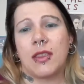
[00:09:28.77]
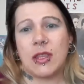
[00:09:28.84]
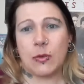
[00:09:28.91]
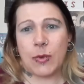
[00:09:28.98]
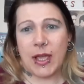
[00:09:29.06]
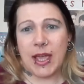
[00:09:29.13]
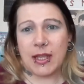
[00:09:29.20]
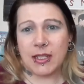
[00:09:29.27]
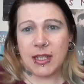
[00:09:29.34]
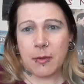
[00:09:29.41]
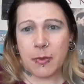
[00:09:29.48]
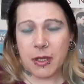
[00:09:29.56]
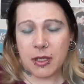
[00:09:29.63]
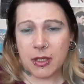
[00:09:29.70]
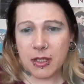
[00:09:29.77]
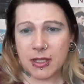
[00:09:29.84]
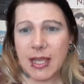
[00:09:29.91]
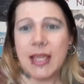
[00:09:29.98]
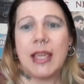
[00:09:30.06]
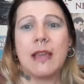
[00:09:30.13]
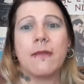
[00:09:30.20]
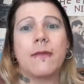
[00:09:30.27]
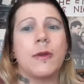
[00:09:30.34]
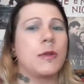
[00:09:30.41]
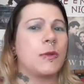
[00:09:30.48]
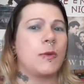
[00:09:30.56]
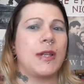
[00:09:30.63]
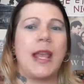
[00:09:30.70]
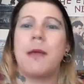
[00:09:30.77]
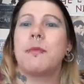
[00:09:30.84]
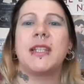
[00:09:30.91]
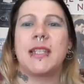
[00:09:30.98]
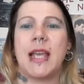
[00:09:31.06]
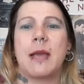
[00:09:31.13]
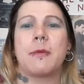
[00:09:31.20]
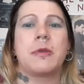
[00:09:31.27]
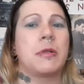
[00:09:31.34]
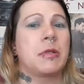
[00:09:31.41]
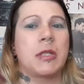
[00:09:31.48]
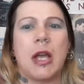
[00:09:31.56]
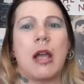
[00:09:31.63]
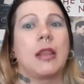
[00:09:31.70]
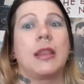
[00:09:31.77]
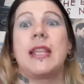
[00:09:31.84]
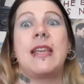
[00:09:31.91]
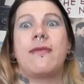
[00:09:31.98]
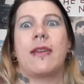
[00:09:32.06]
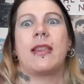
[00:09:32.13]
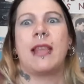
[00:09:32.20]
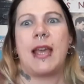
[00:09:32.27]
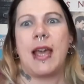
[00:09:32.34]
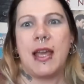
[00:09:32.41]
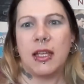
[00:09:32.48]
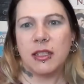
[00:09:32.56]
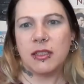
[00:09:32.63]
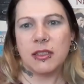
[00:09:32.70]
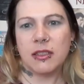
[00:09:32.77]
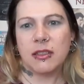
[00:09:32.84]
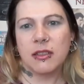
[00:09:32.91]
that we end up taking food to an empty table, can't leave it there,